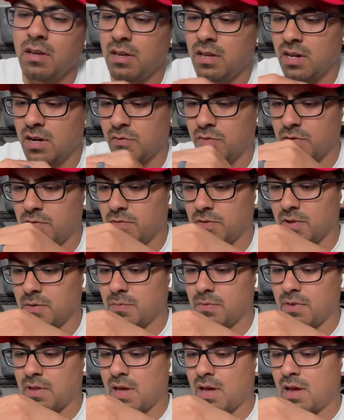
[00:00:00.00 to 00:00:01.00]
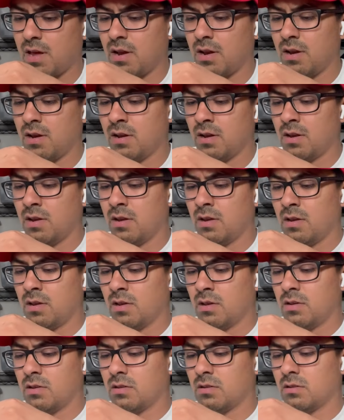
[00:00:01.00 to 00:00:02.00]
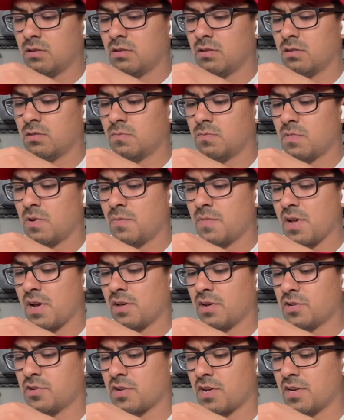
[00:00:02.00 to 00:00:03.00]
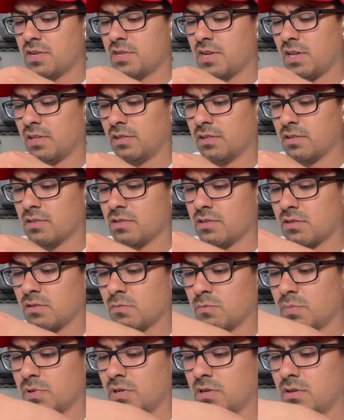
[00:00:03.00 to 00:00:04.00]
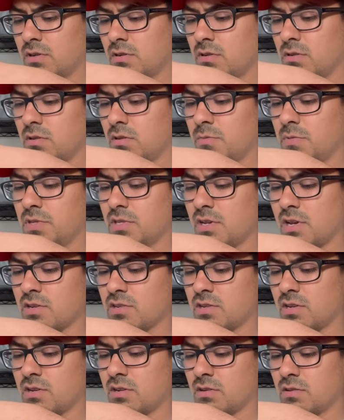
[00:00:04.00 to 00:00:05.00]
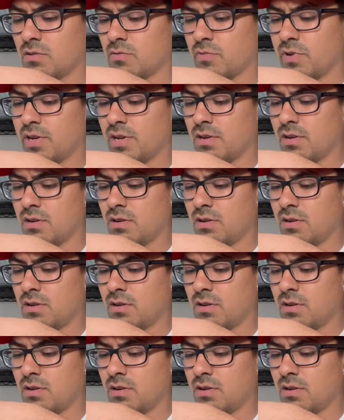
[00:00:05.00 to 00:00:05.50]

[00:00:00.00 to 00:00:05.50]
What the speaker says: And if we flip that, I'm not gonna try to date this, but let me see. Actually, why not?